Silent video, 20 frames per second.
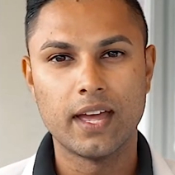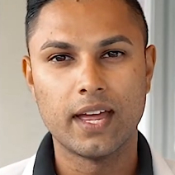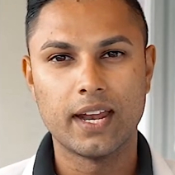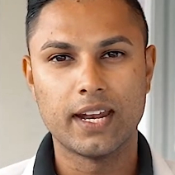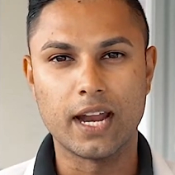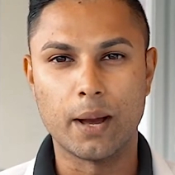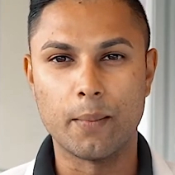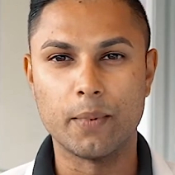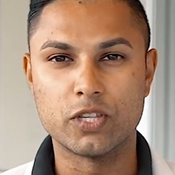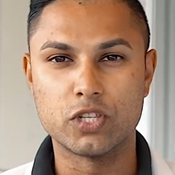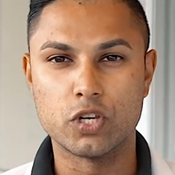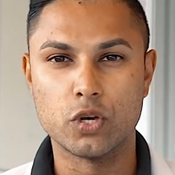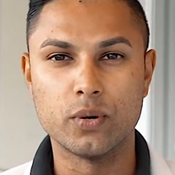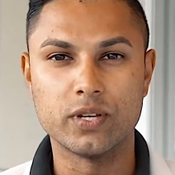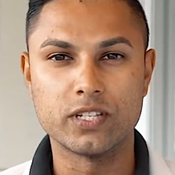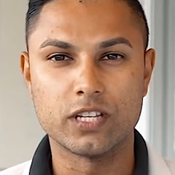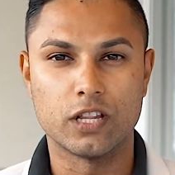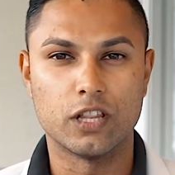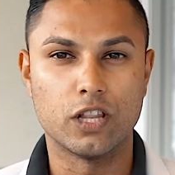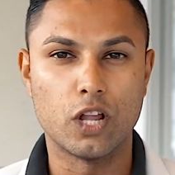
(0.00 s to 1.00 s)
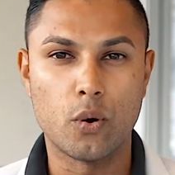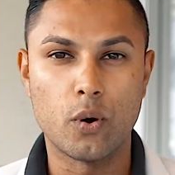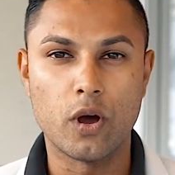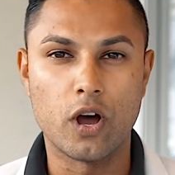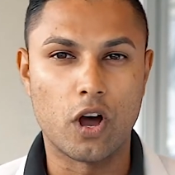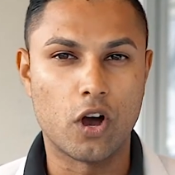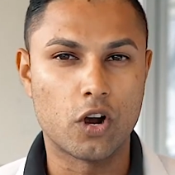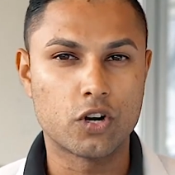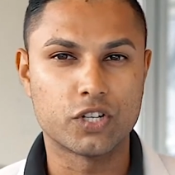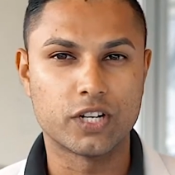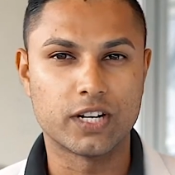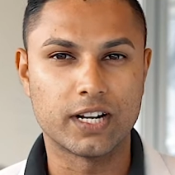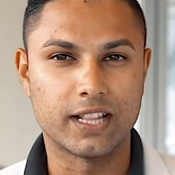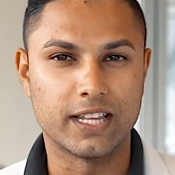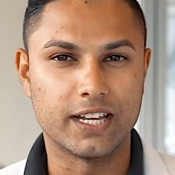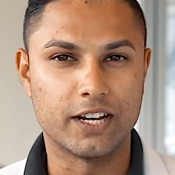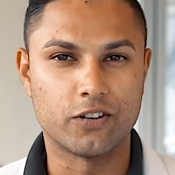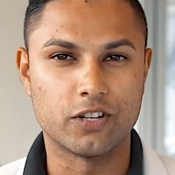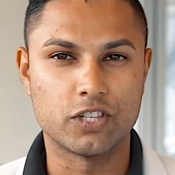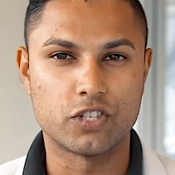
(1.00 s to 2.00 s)
Number 2 is lower auction
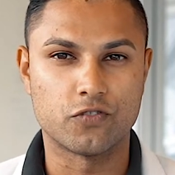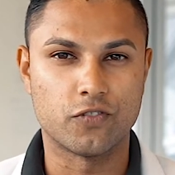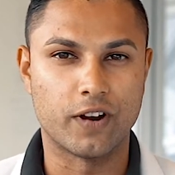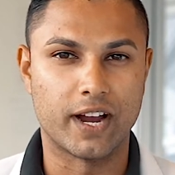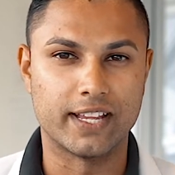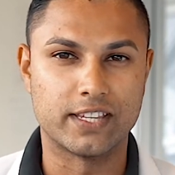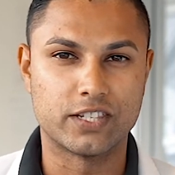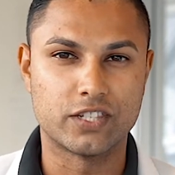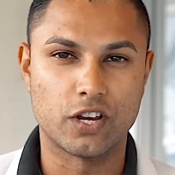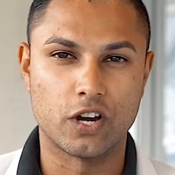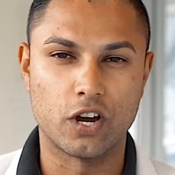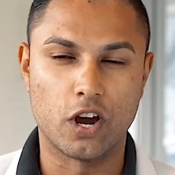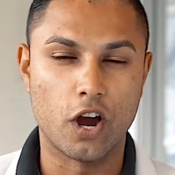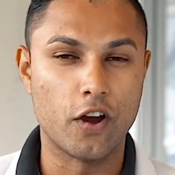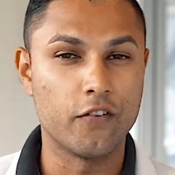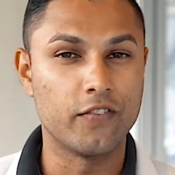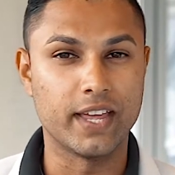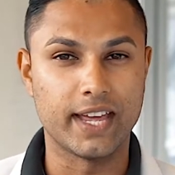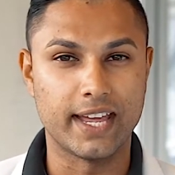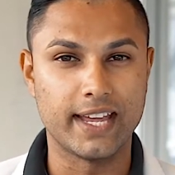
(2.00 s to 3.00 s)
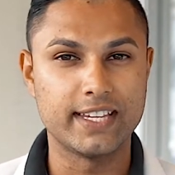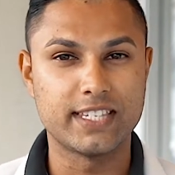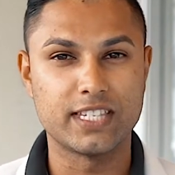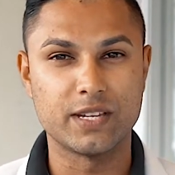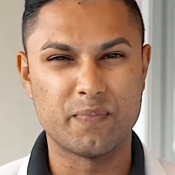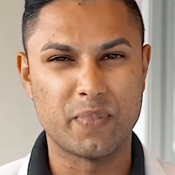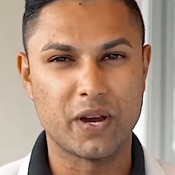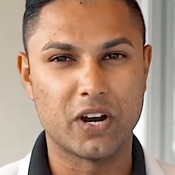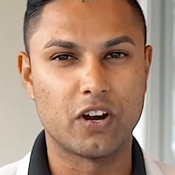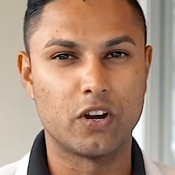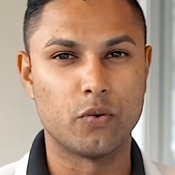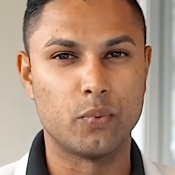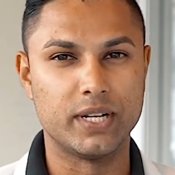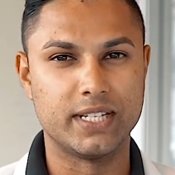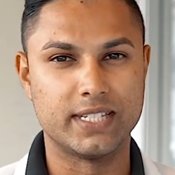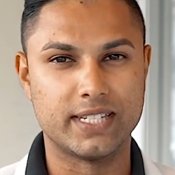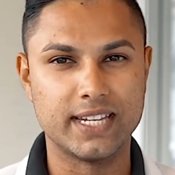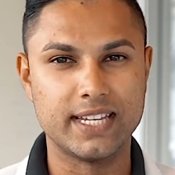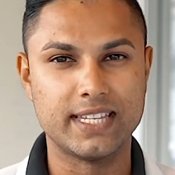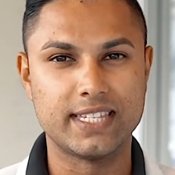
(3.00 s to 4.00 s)
clearance rates. So over the Easter period, we
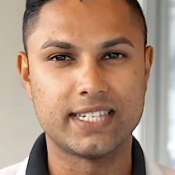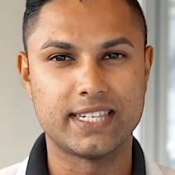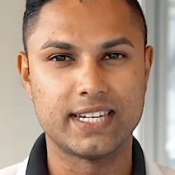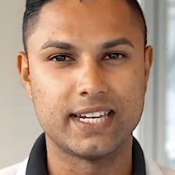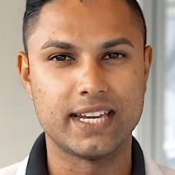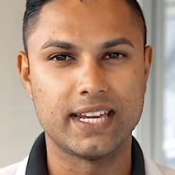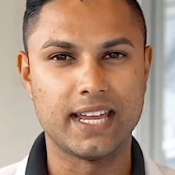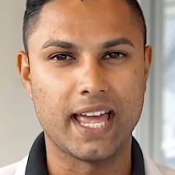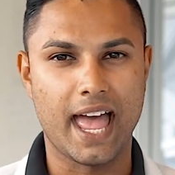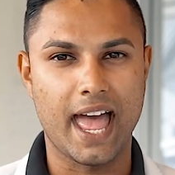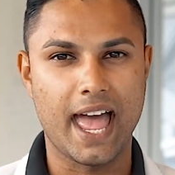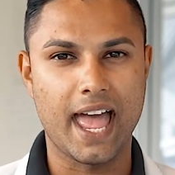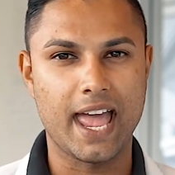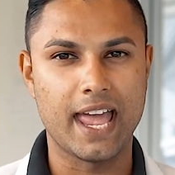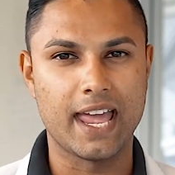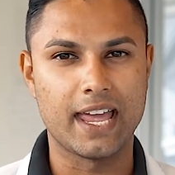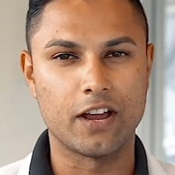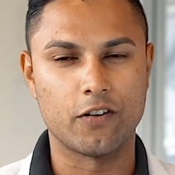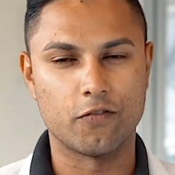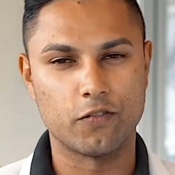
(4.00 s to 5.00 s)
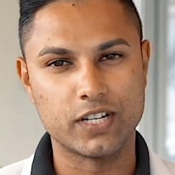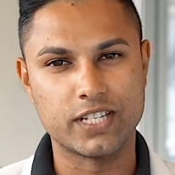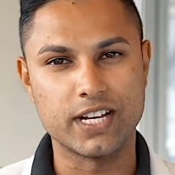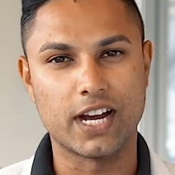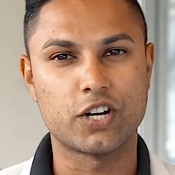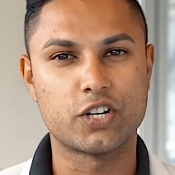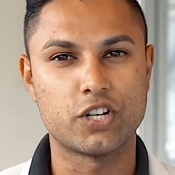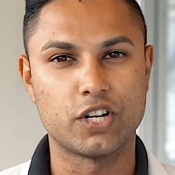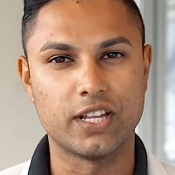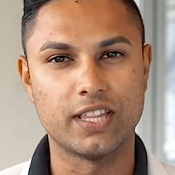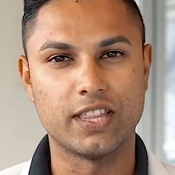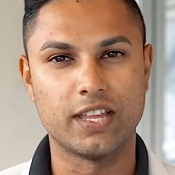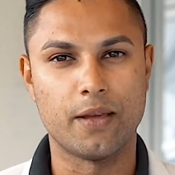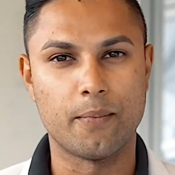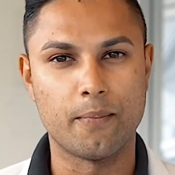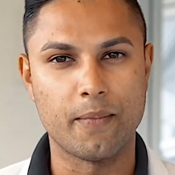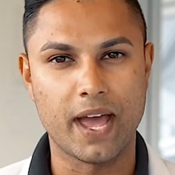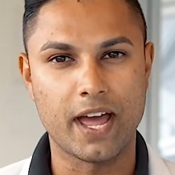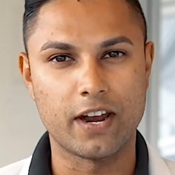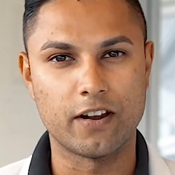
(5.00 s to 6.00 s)
did see a reduction in the
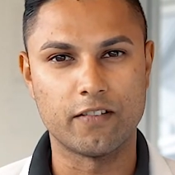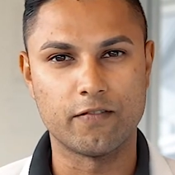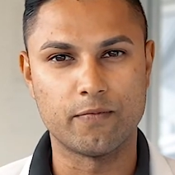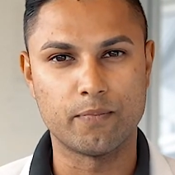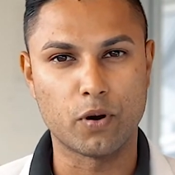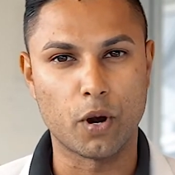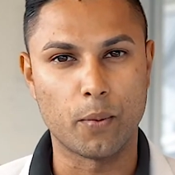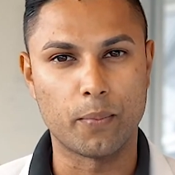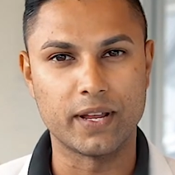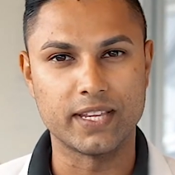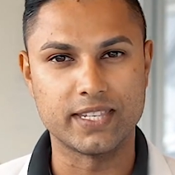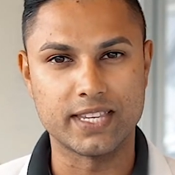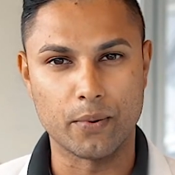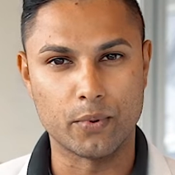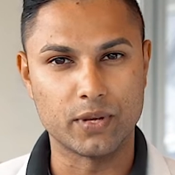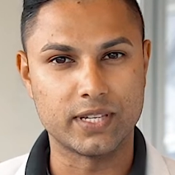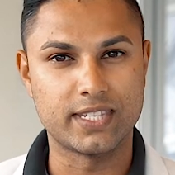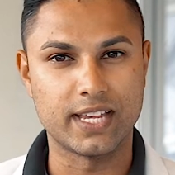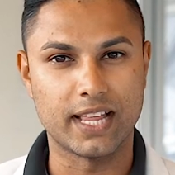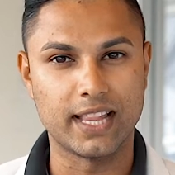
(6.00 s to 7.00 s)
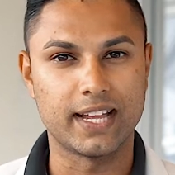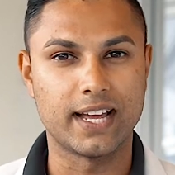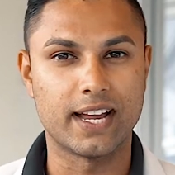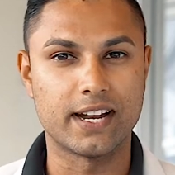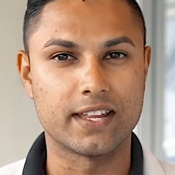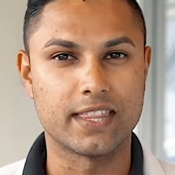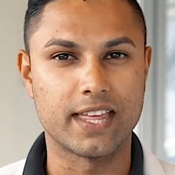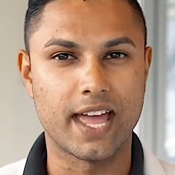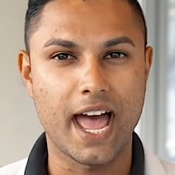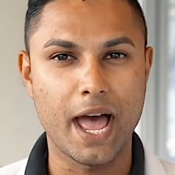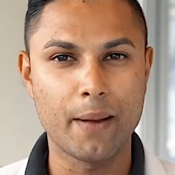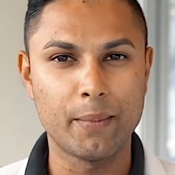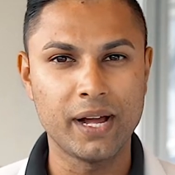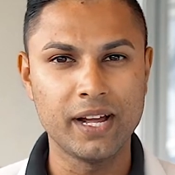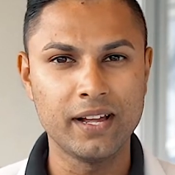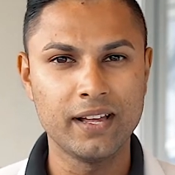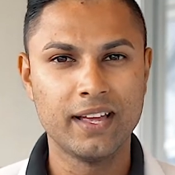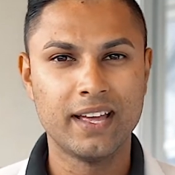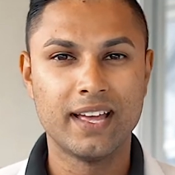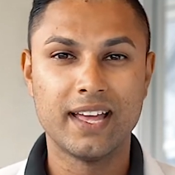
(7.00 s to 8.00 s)
amount of properties that were selling under the
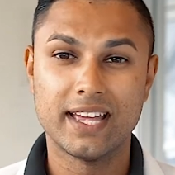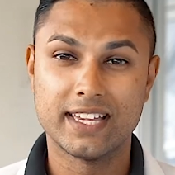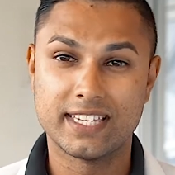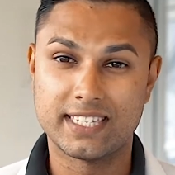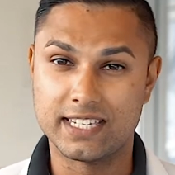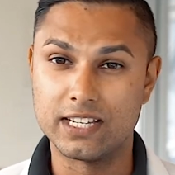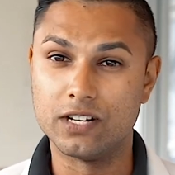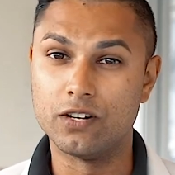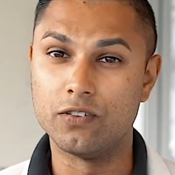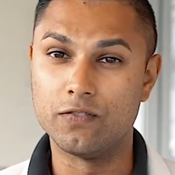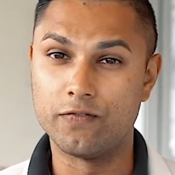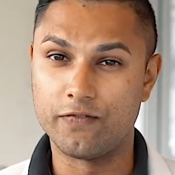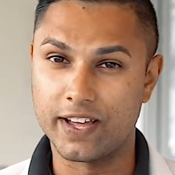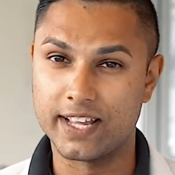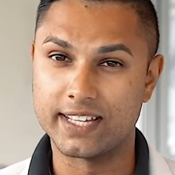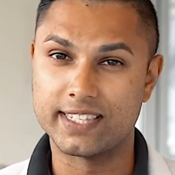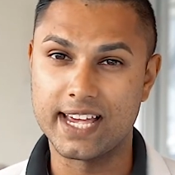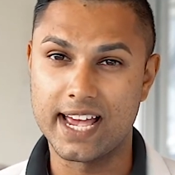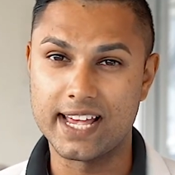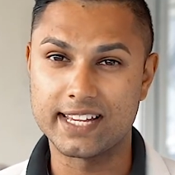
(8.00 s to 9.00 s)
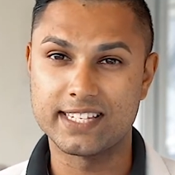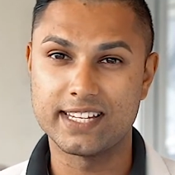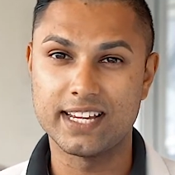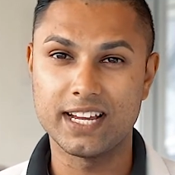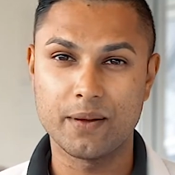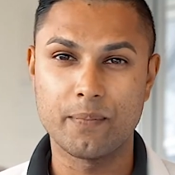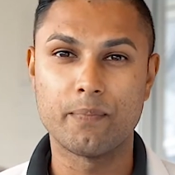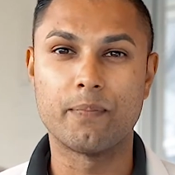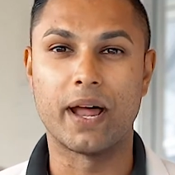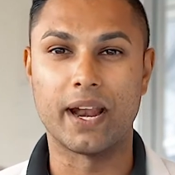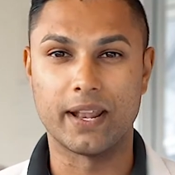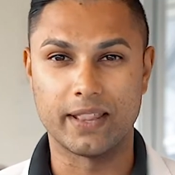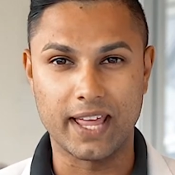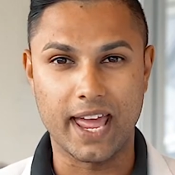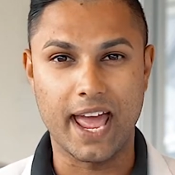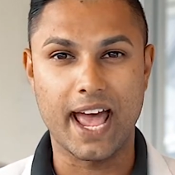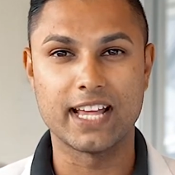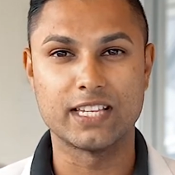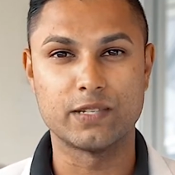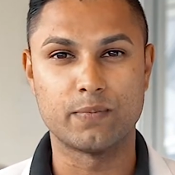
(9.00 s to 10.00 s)
hammer. Still fantastic, but
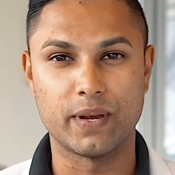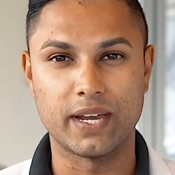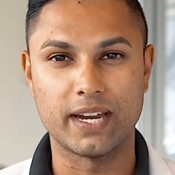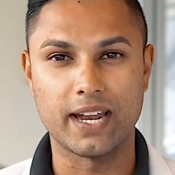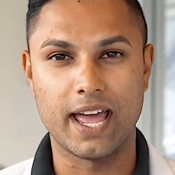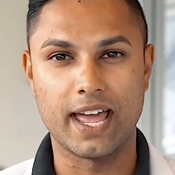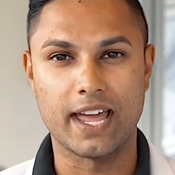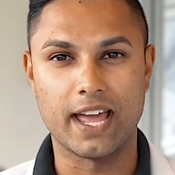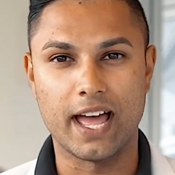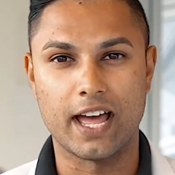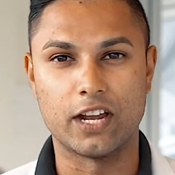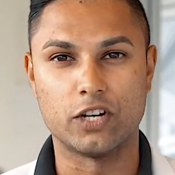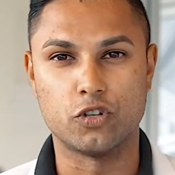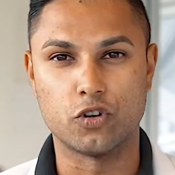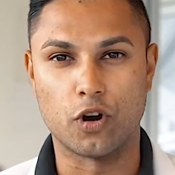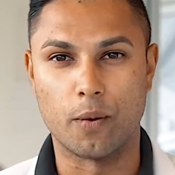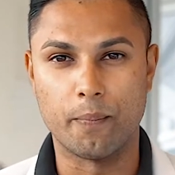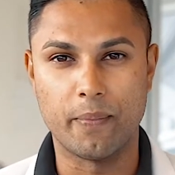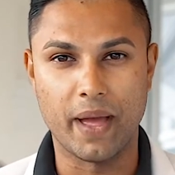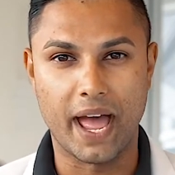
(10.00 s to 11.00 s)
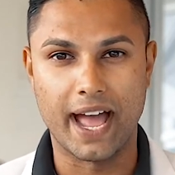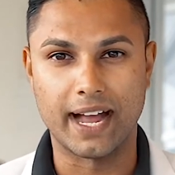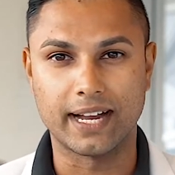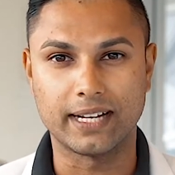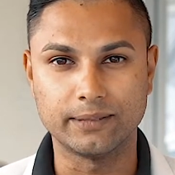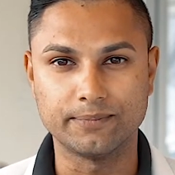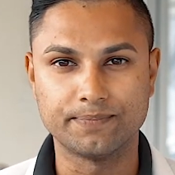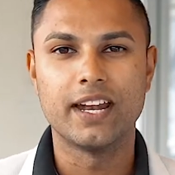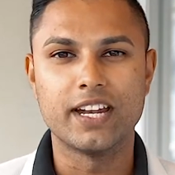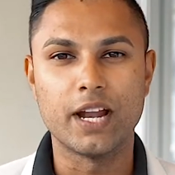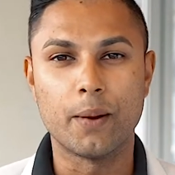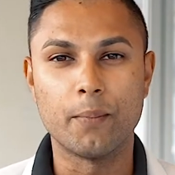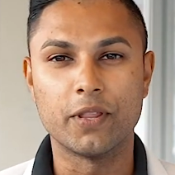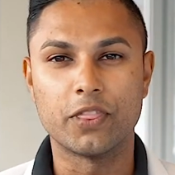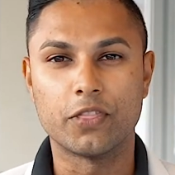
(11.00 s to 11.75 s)
there has been a drop back. Number